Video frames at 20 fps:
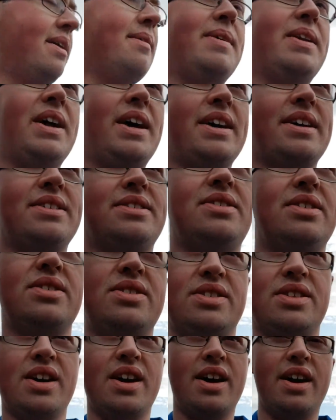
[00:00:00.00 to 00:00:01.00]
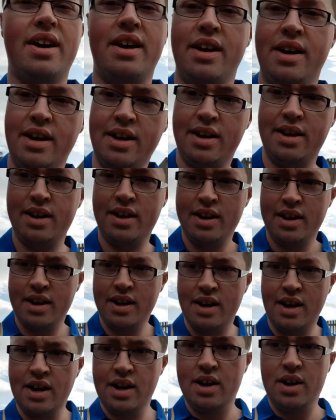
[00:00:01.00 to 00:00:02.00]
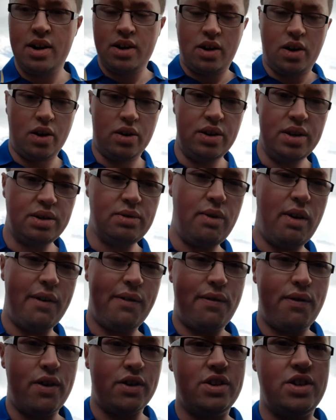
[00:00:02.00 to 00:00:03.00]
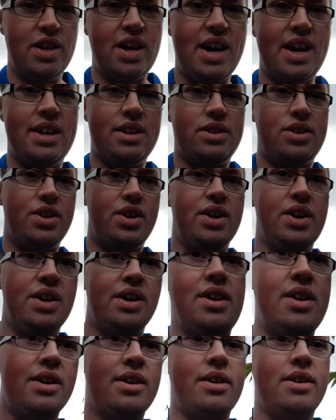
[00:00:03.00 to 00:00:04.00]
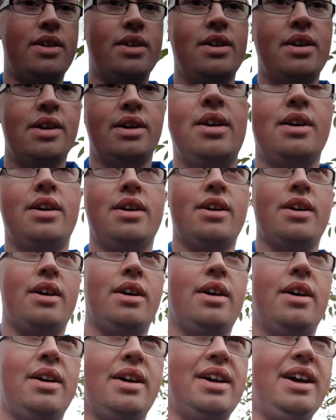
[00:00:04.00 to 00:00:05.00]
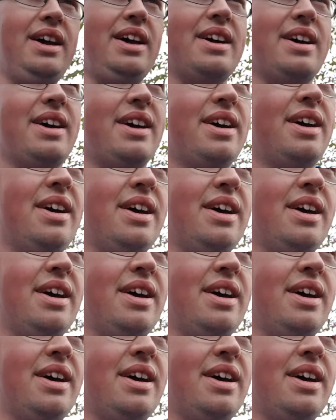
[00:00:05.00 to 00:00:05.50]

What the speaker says: be nice just to go this way for a change. Yeah,